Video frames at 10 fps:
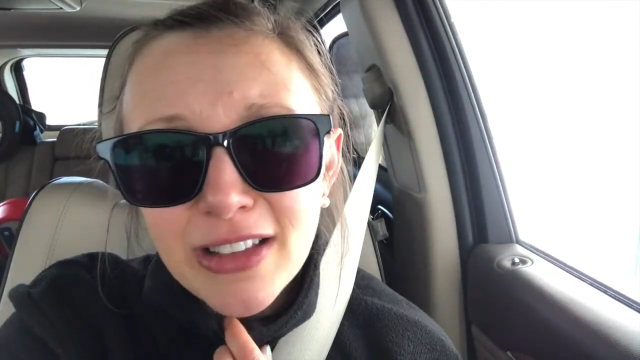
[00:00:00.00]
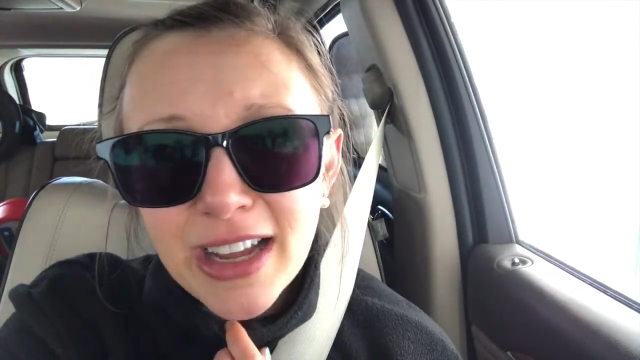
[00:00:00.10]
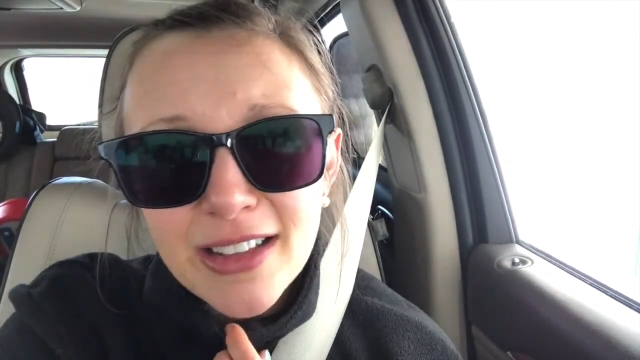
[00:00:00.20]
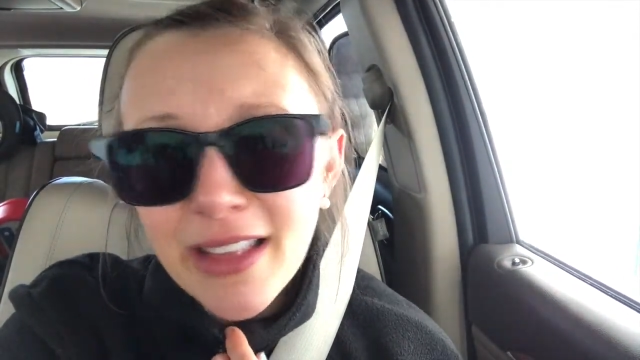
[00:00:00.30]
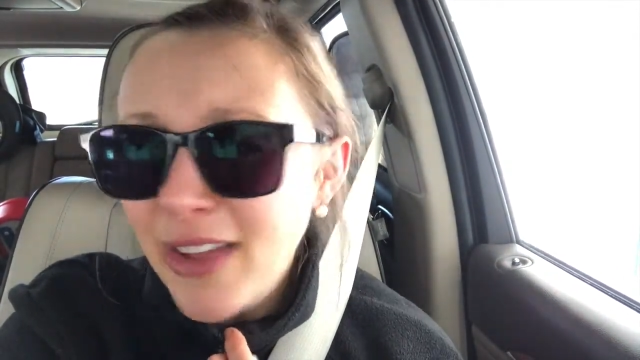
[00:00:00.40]

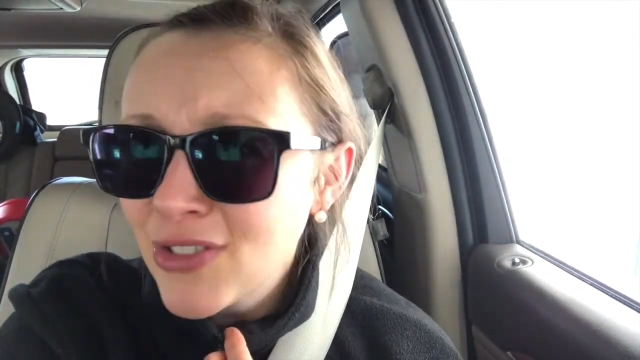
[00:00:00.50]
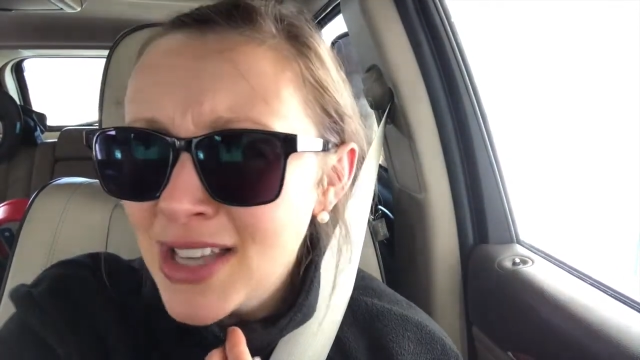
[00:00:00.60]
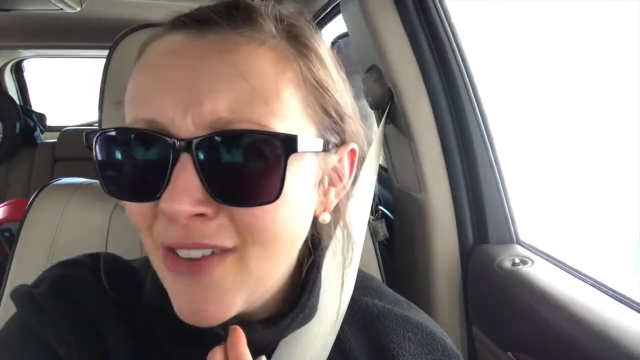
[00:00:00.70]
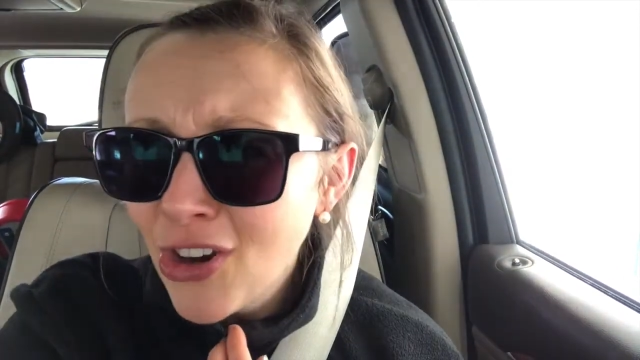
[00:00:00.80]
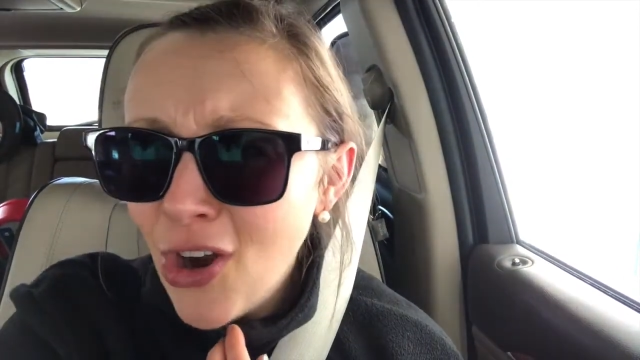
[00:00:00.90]
like, life is
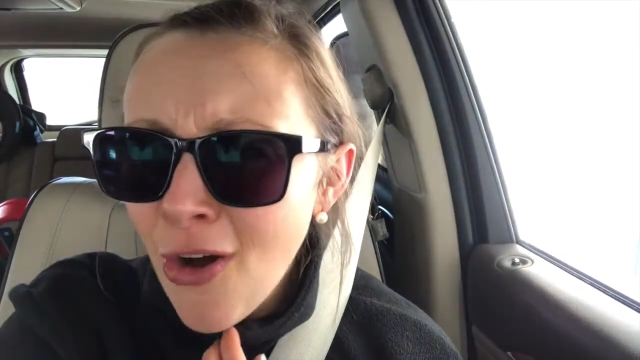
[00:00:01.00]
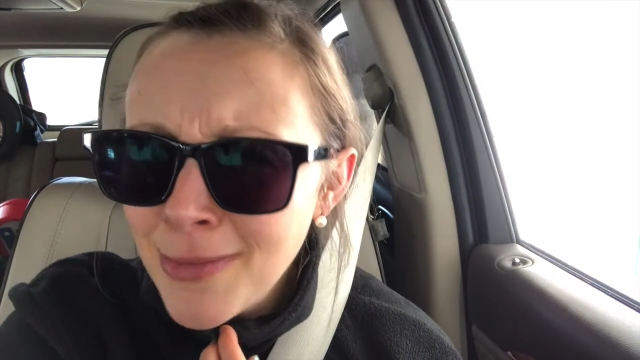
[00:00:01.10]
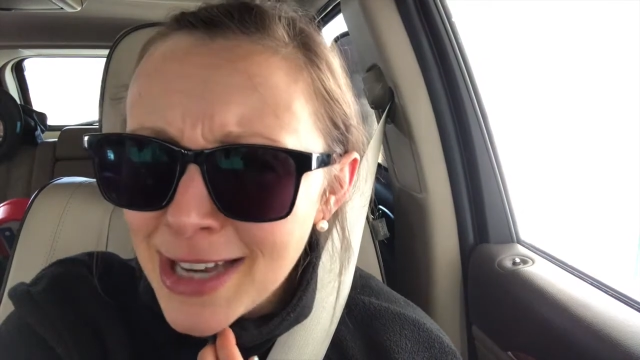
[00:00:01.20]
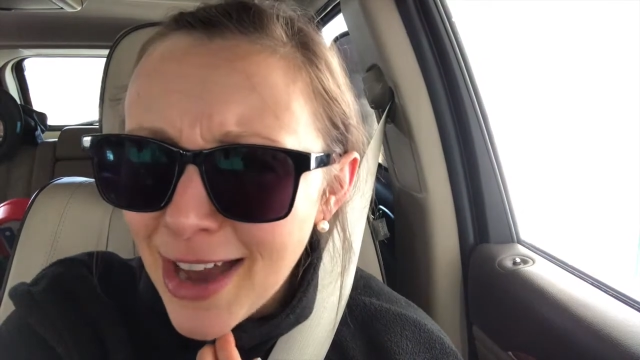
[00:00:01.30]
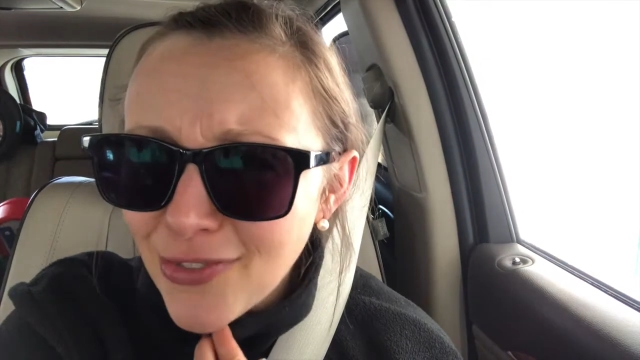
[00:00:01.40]
never calm
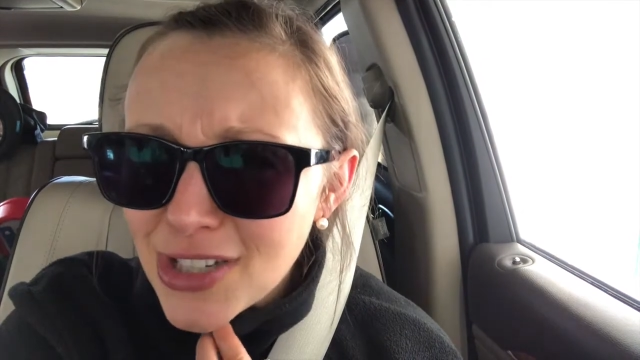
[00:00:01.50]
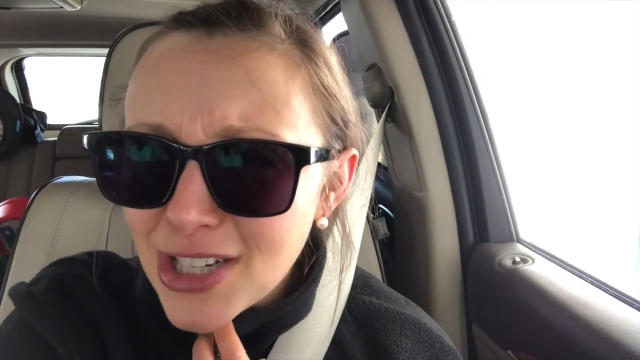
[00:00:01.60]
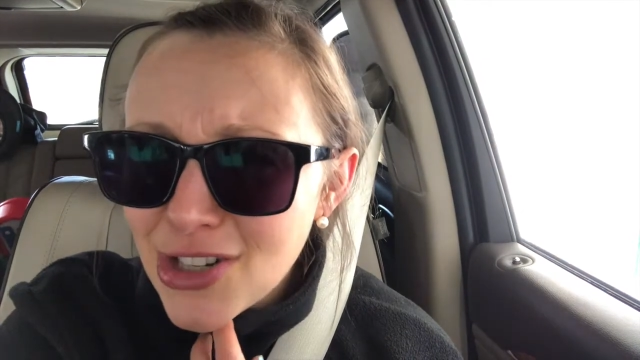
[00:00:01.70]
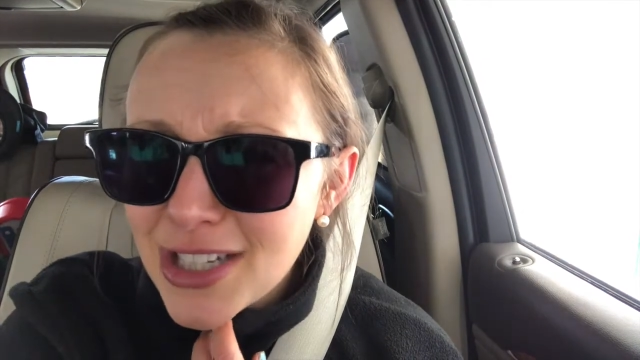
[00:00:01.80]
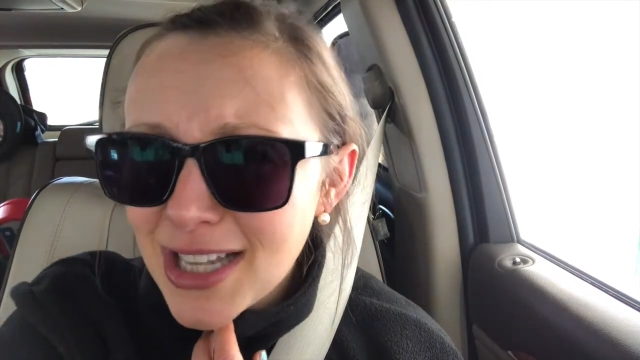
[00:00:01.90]
enough to
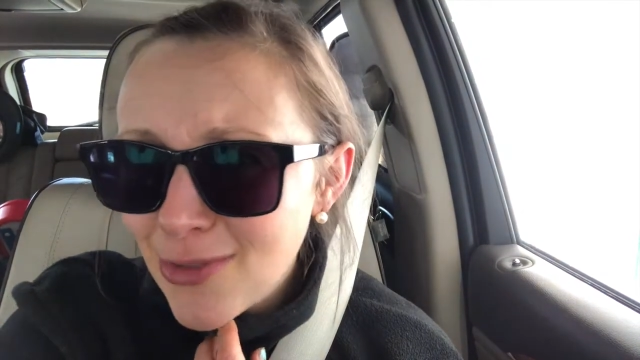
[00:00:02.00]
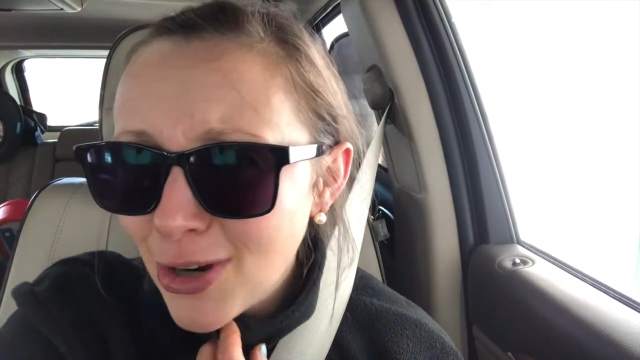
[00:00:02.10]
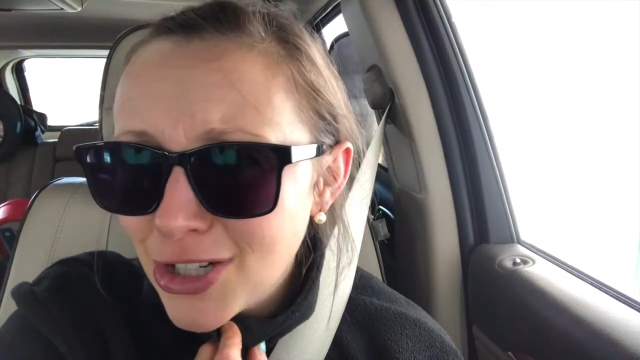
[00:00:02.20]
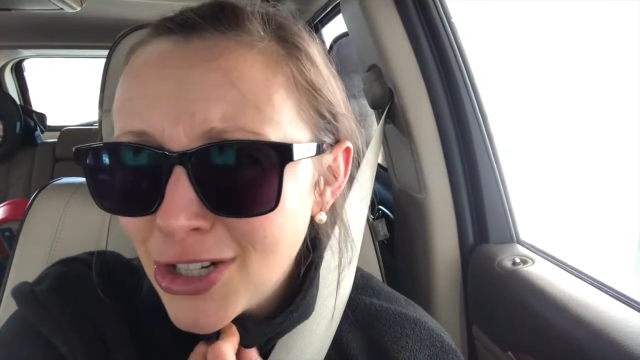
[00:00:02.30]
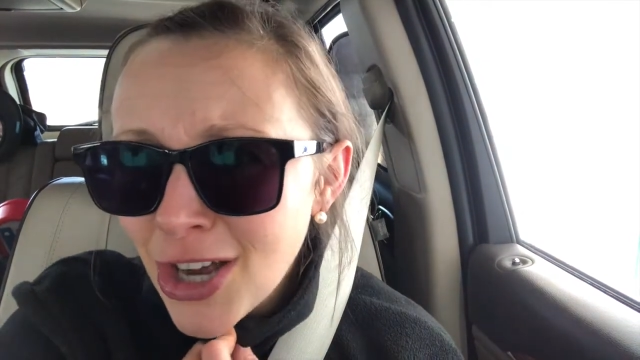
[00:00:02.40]
just sit and
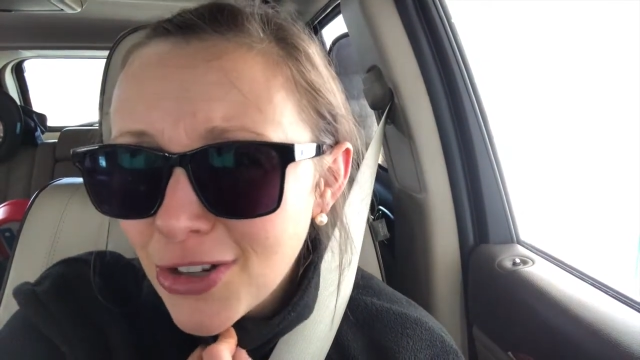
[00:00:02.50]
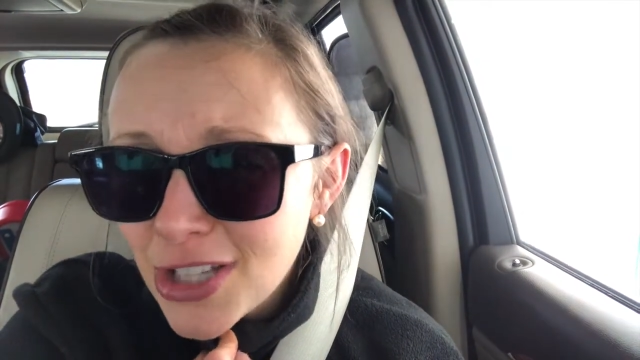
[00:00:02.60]
watch a show.